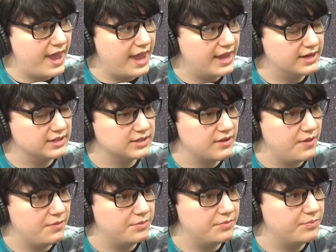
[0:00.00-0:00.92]
And
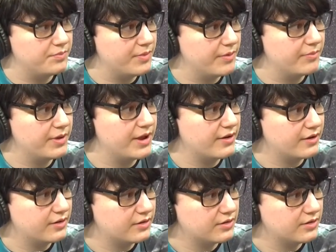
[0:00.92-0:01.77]
wait, so the kid knew